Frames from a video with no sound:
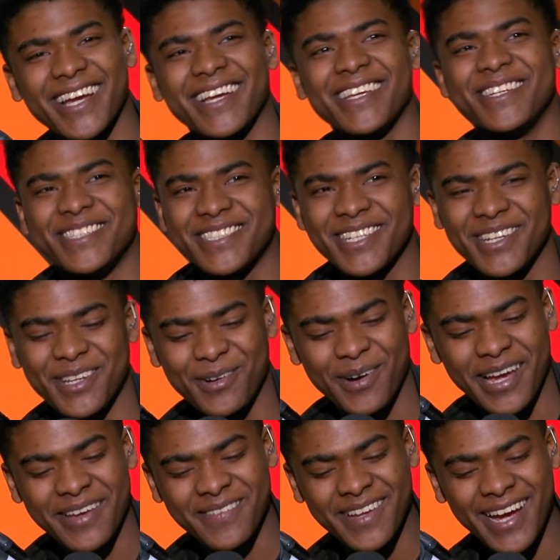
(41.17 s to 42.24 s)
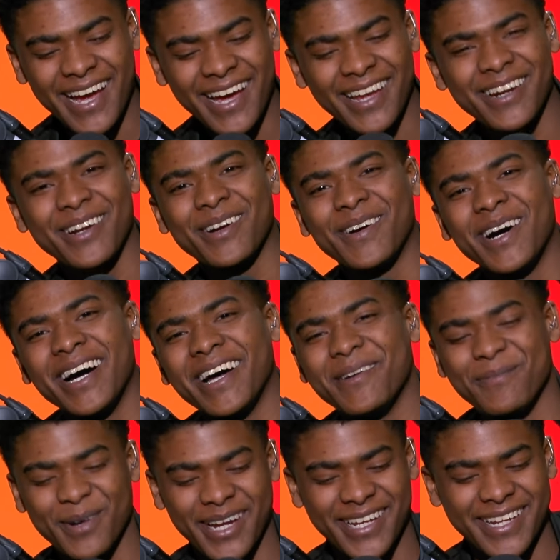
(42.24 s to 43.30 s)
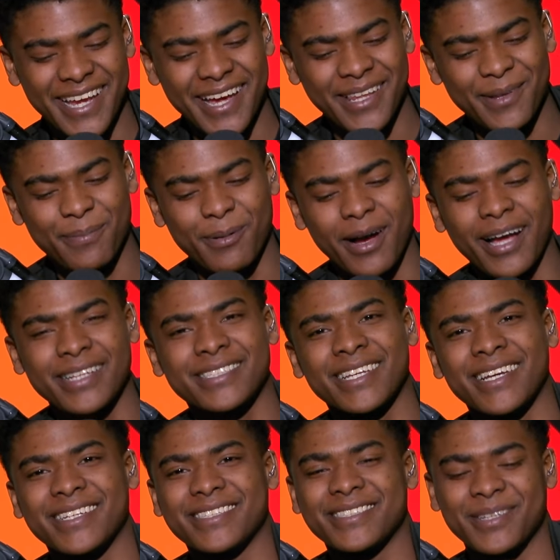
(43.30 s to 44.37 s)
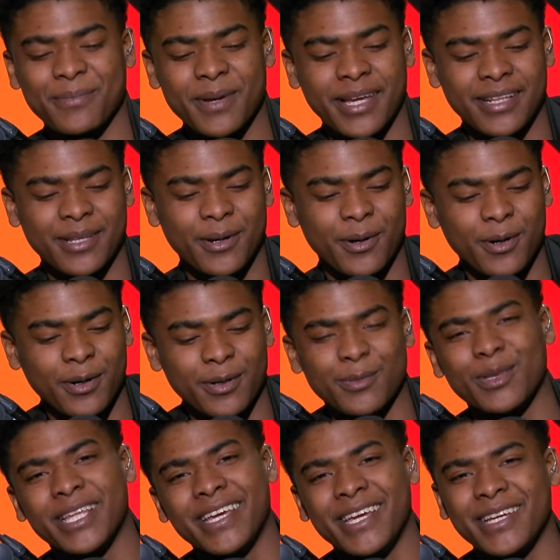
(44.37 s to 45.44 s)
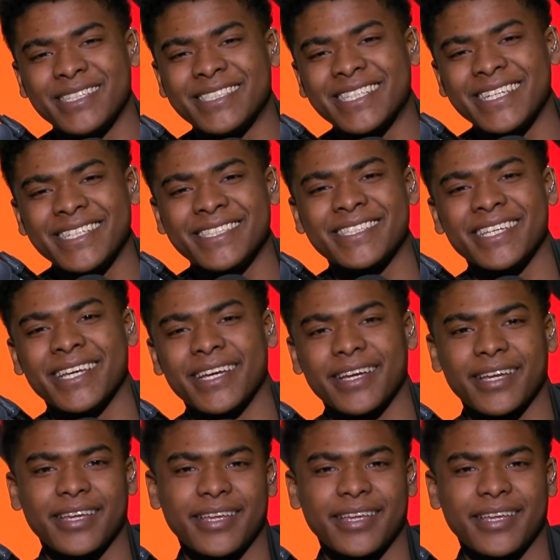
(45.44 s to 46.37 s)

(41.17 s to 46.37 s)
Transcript: He's still the wave god or what? Break down the process to make the whole league seasick.